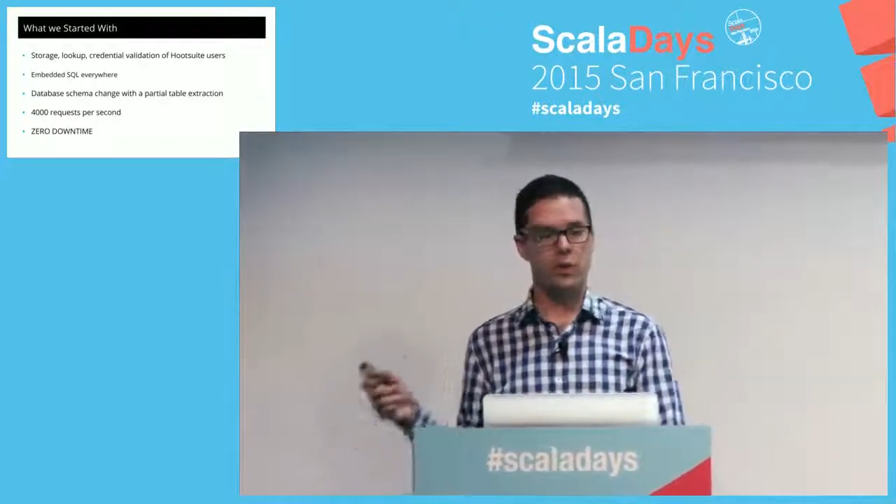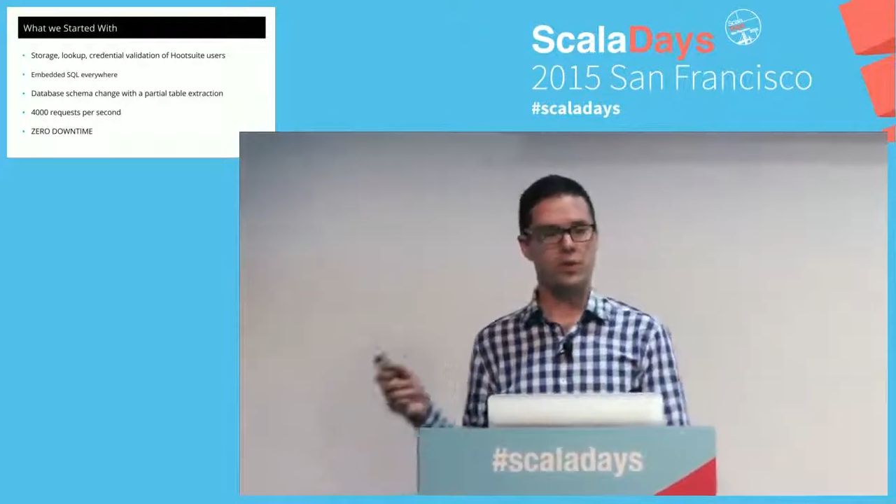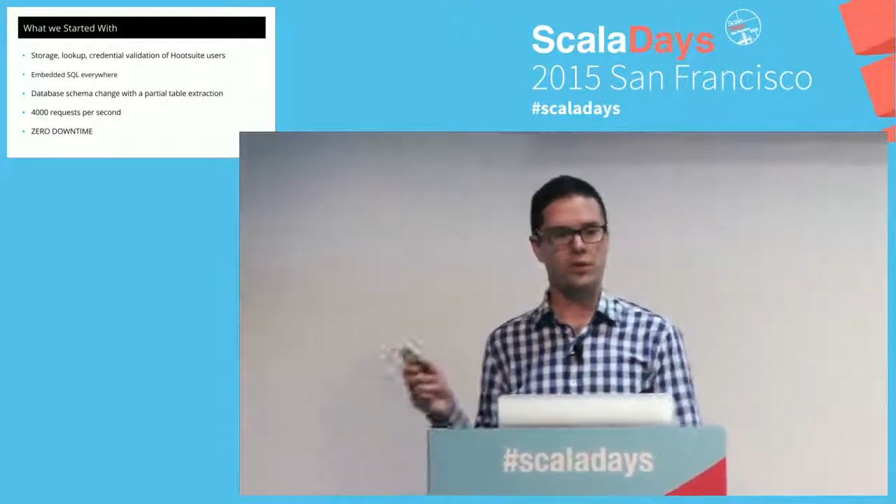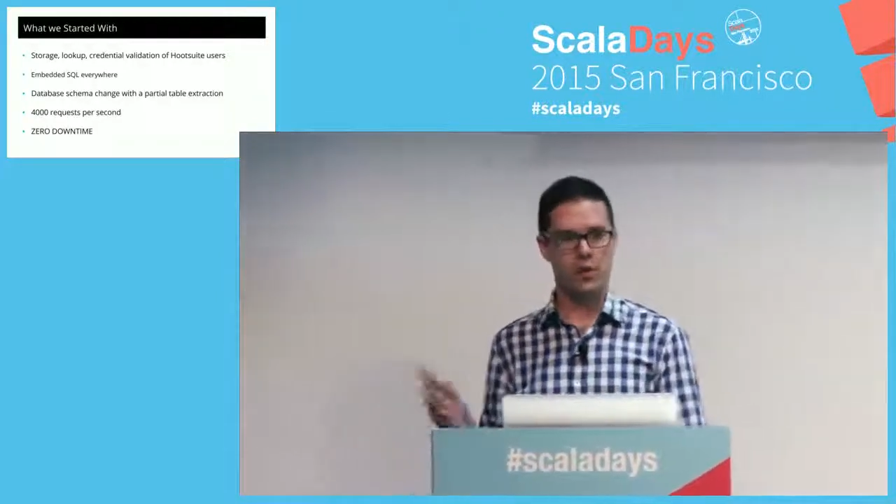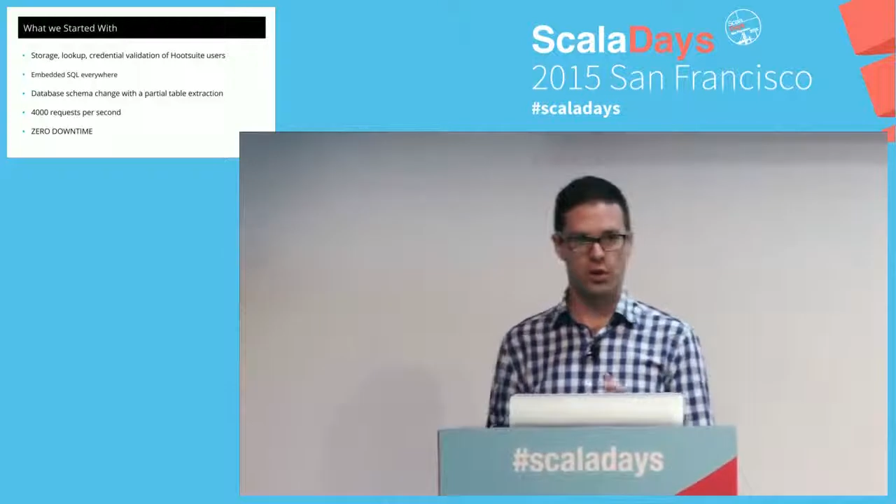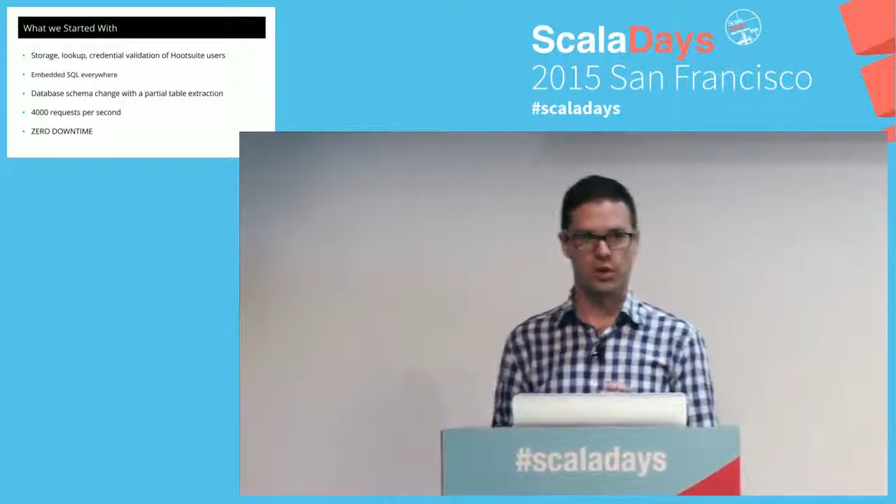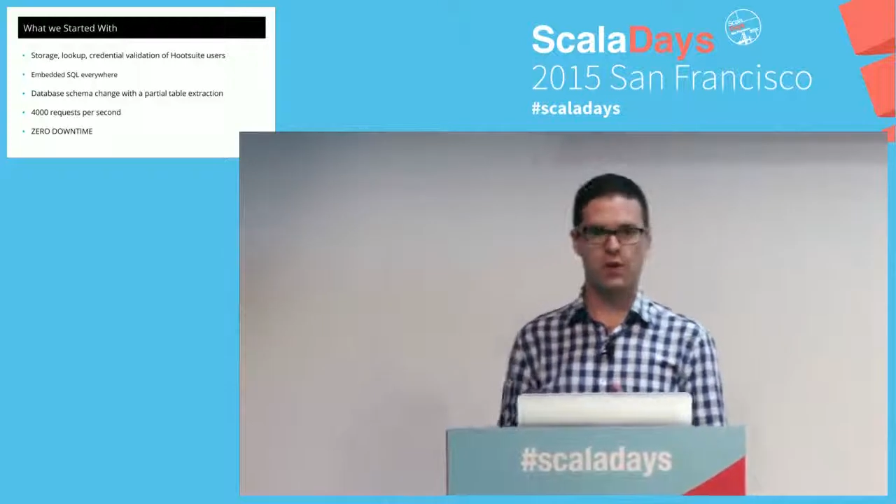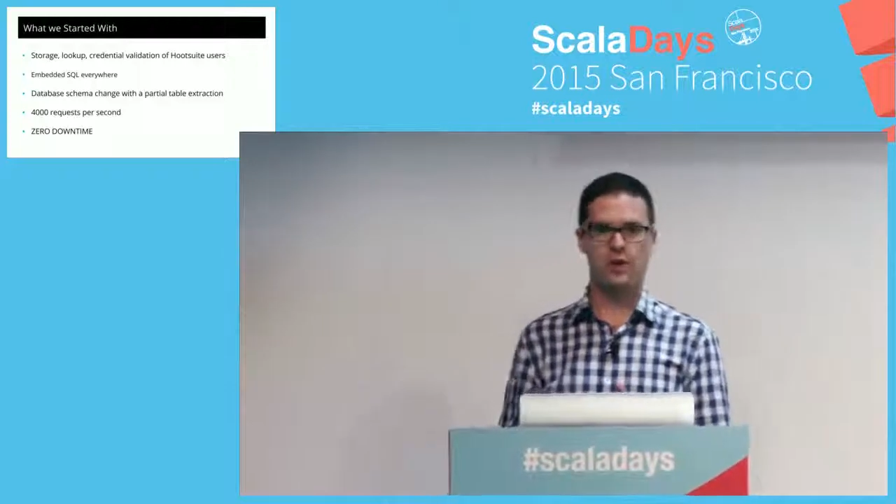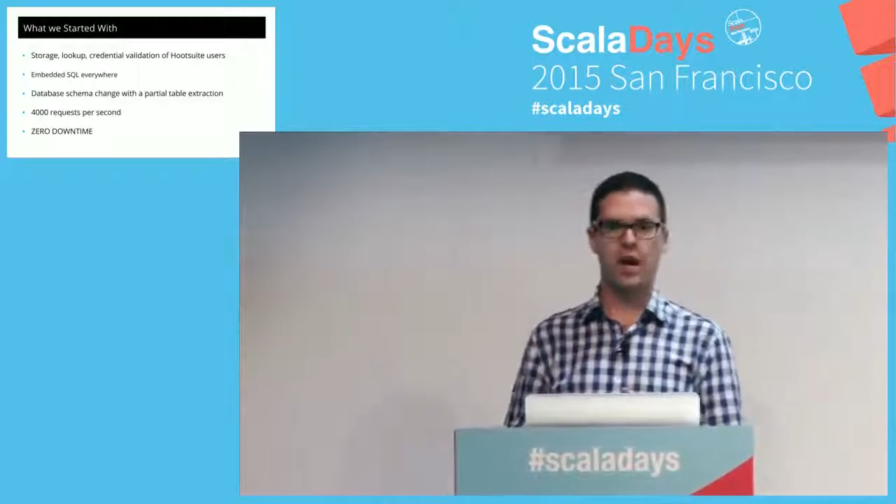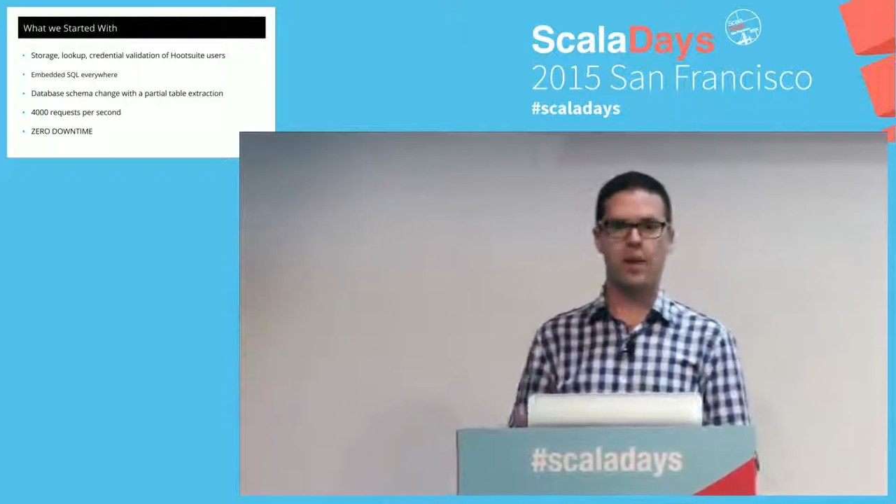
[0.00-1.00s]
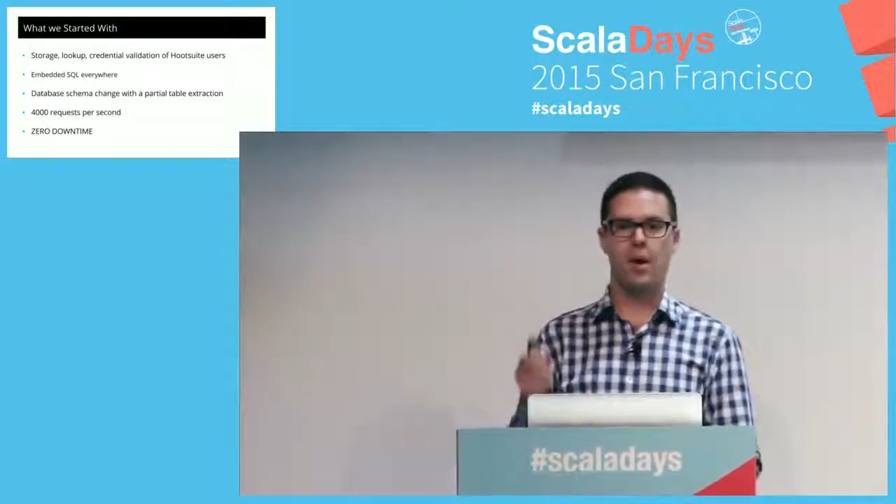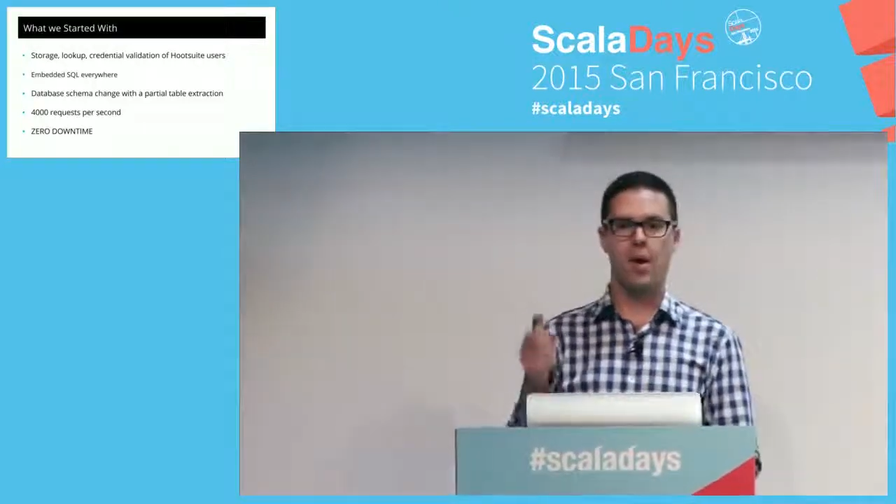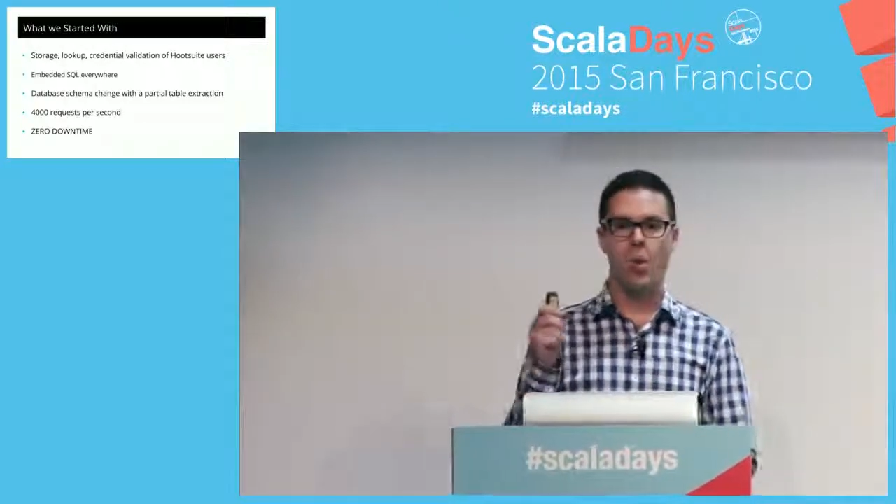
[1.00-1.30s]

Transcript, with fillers: with zero downtime